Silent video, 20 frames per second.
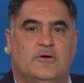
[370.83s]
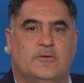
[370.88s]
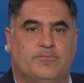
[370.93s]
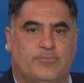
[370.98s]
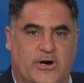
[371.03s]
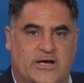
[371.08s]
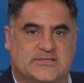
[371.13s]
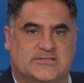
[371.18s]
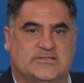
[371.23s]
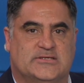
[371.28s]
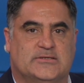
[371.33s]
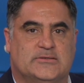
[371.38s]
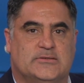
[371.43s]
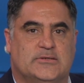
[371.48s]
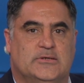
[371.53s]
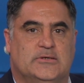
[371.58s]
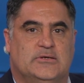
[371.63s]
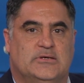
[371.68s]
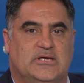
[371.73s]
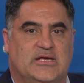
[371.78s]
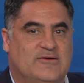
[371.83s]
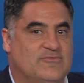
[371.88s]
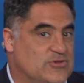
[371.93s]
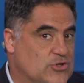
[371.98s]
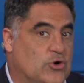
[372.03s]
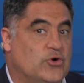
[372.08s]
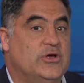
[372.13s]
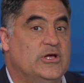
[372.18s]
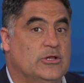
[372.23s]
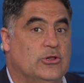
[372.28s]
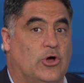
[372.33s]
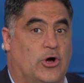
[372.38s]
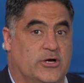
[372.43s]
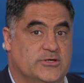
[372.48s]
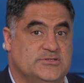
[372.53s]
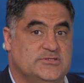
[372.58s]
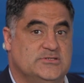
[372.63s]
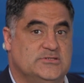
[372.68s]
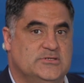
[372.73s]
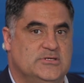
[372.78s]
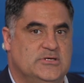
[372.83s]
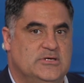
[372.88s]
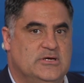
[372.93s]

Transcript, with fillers: president, even though he lost.